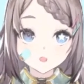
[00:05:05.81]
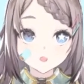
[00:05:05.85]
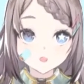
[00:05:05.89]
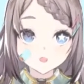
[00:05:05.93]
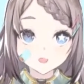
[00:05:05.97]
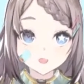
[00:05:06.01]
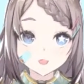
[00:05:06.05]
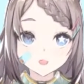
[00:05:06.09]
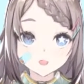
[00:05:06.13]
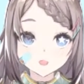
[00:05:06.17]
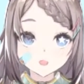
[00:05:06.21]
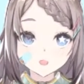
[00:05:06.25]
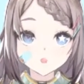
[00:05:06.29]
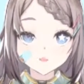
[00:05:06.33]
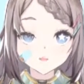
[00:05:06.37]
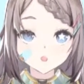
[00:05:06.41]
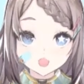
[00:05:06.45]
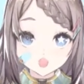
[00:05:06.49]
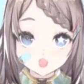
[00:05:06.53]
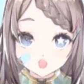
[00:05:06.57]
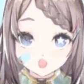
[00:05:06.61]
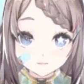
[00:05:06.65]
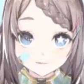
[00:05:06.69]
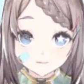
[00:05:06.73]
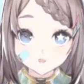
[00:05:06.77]
RAM,
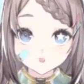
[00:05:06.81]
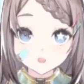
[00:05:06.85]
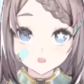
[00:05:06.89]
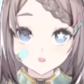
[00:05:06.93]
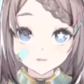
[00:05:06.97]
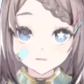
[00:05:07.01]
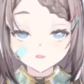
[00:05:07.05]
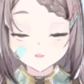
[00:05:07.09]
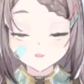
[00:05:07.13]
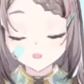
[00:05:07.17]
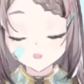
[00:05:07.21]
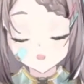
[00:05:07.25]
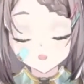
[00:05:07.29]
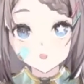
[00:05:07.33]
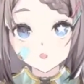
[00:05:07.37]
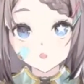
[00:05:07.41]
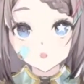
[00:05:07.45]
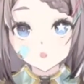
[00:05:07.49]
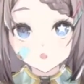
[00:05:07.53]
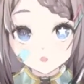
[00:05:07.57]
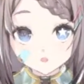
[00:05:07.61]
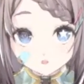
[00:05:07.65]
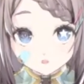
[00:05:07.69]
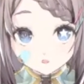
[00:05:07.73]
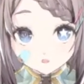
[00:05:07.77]
keep it
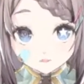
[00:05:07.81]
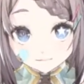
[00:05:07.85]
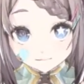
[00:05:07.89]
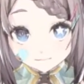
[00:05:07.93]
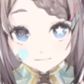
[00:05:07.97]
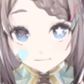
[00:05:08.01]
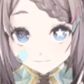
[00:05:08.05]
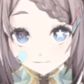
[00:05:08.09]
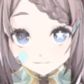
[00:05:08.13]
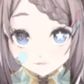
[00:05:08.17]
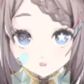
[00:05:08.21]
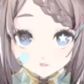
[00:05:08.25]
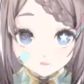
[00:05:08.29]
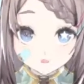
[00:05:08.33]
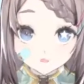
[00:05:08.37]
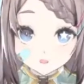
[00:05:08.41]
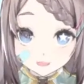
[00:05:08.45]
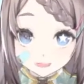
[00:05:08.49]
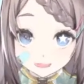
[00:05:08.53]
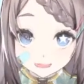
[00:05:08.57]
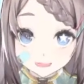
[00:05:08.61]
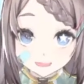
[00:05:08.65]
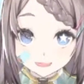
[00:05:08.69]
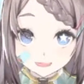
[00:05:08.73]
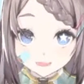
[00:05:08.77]
1 gig.
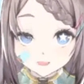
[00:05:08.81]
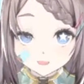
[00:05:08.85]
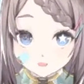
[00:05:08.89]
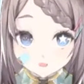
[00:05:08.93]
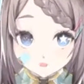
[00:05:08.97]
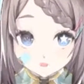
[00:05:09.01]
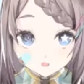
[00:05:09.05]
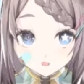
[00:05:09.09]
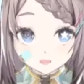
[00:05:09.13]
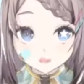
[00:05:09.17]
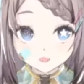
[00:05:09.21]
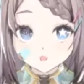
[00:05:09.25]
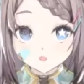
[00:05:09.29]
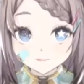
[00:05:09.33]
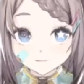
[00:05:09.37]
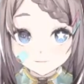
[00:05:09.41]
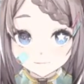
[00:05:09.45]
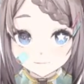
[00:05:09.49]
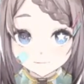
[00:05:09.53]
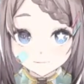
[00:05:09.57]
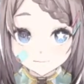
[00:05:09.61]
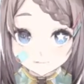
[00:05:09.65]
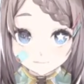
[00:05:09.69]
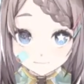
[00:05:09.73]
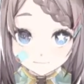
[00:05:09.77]
You can
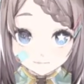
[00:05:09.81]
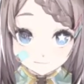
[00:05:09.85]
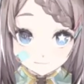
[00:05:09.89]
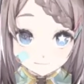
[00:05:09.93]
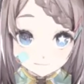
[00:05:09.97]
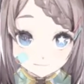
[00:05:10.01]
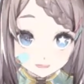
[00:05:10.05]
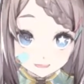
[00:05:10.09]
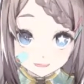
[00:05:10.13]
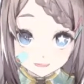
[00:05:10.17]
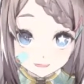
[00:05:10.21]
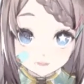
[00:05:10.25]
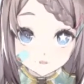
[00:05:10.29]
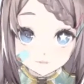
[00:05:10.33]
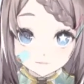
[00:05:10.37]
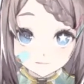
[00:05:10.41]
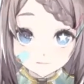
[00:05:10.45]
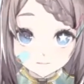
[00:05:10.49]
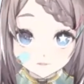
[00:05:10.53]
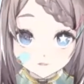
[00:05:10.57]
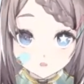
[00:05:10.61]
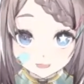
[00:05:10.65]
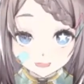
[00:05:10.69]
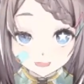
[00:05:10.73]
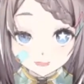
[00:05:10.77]
drag it up if you want.
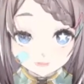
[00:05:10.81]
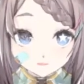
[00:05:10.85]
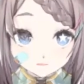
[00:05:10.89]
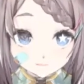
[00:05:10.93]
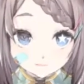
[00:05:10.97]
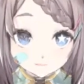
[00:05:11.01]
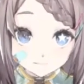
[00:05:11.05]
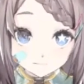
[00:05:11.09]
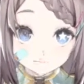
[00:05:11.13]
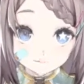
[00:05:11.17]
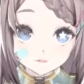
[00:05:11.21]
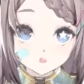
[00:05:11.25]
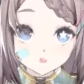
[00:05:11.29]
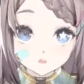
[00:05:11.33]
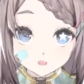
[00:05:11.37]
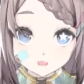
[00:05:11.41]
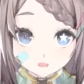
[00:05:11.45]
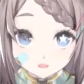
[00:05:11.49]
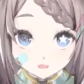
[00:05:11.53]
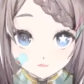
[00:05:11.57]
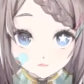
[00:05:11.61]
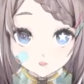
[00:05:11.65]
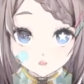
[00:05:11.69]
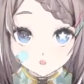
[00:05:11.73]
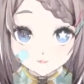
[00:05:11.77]
I'm not gonna bother
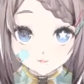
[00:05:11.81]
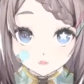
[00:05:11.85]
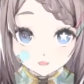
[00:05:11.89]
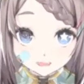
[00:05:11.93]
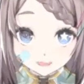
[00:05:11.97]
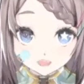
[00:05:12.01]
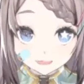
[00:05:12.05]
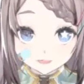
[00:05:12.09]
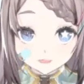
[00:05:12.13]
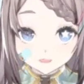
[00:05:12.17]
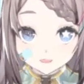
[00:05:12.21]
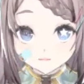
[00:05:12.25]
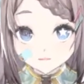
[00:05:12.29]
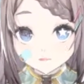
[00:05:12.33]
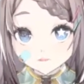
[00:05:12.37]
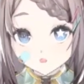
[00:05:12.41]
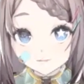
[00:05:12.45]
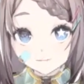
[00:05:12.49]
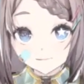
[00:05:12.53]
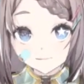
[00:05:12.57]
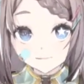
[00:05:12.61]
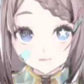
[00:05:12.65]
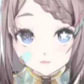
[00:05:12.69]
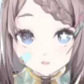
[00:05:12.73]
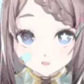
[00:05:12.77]
with that. It works for me.
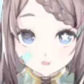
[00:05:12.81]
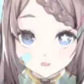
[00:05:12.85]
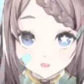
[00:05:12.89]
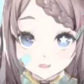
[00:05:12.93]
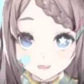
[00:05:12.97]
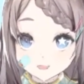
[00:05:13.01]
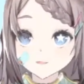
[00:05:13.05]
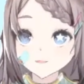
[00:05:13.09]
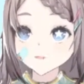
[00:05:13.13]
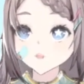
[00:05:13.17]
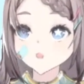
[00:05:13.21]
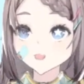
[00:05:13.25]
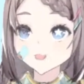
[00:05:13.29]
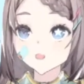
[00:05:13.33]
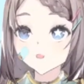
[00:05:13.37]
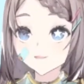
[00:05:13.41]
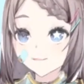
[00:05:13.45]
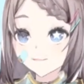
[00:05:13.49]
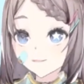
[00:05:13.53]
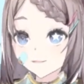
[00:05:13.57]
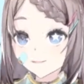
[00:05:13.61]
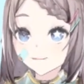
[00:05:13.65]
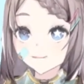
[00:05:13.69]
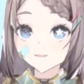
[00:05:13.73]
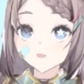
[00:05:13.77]
It works on my
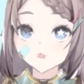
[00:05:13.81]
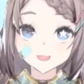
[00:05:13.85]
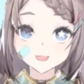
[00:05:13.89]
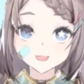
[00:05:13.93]
computer.